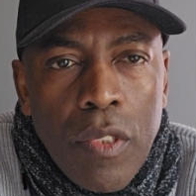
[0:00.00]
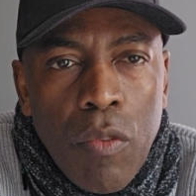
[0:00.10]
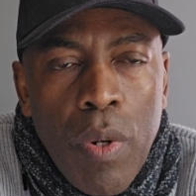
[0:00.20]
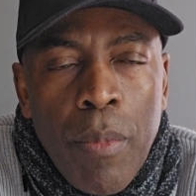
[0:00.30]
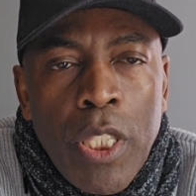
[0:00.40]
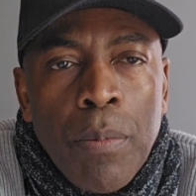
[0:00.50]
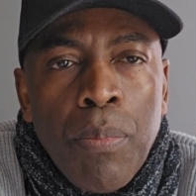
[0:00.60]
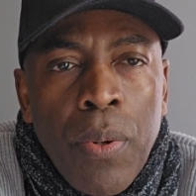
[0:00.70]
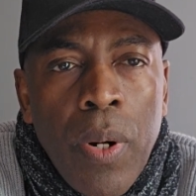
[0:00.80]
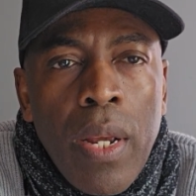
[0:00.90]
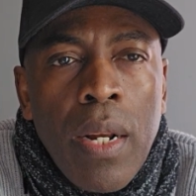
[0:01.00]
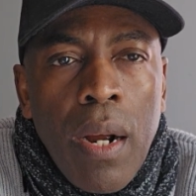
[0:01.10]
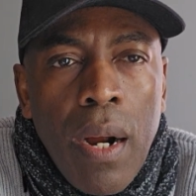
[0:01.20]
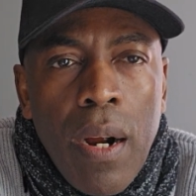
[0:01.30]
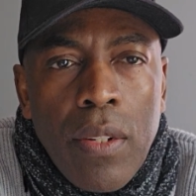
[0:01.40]
We must pray and
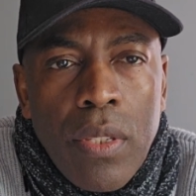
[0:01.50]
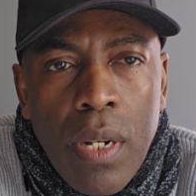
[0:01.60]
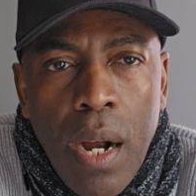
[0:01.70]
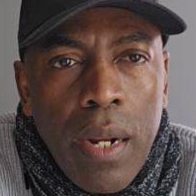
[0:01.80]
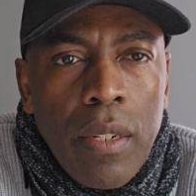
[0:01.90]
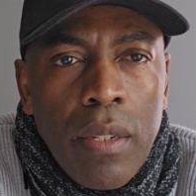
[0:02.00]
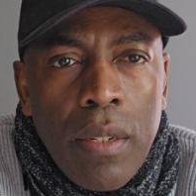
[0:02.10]
ask God.